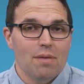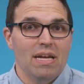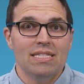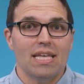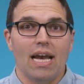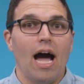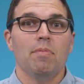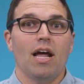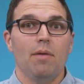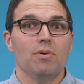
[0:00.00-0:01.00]
It means that I'm
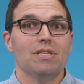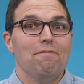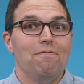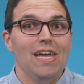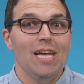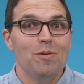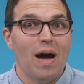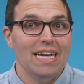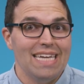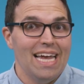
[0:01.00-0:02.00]
not able to feed
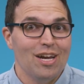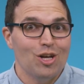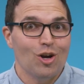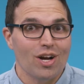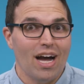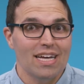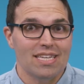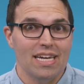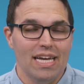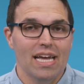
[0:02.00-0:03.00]
my data
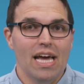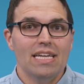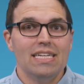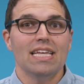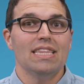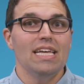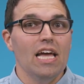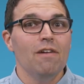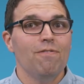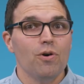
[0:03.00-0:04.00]
curiosity to get the
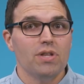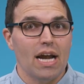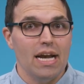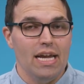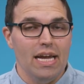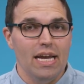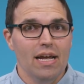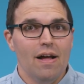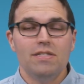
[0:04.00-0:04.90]
info that I need,